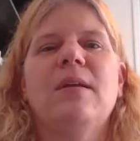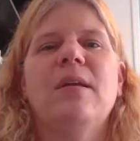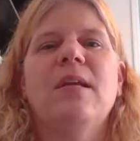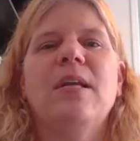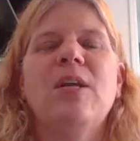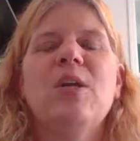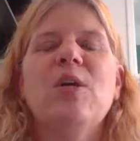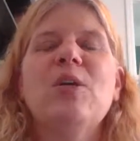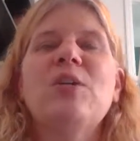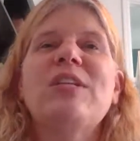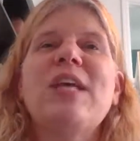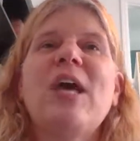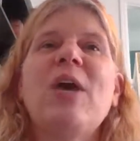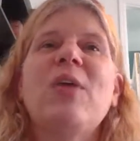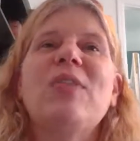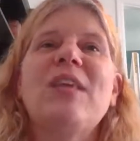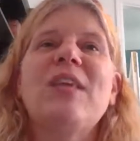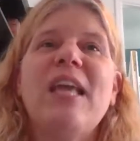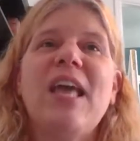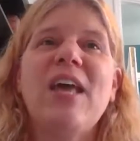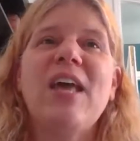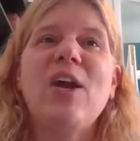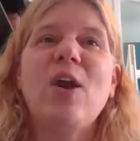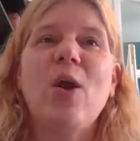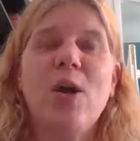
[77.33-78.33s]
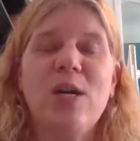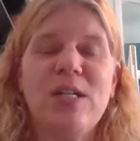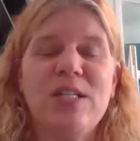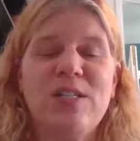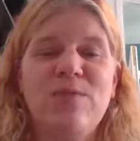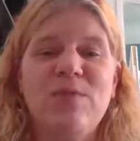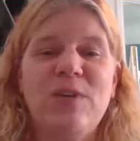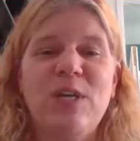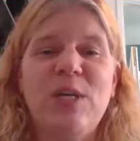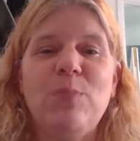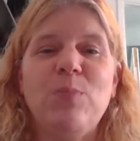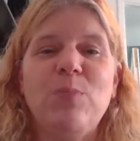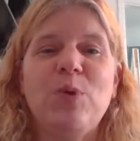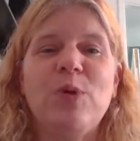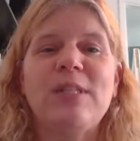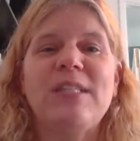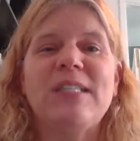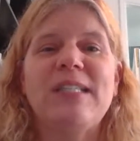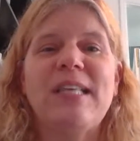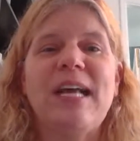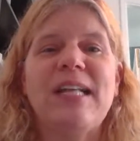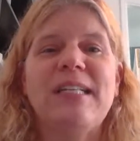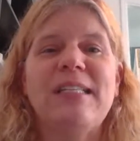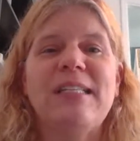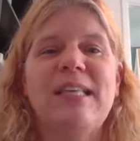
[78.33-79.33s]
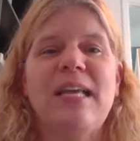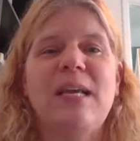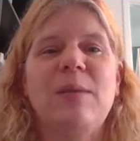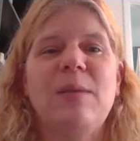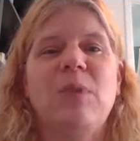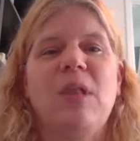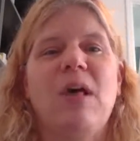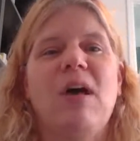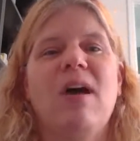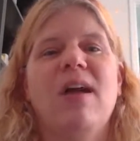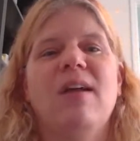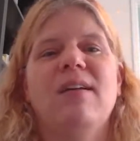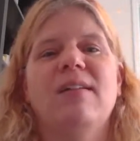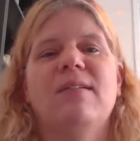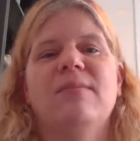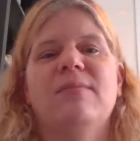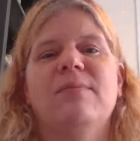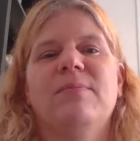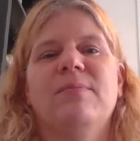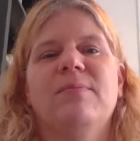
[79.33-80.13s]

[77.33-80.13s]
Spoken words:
Here's how the NRSV puts that same line.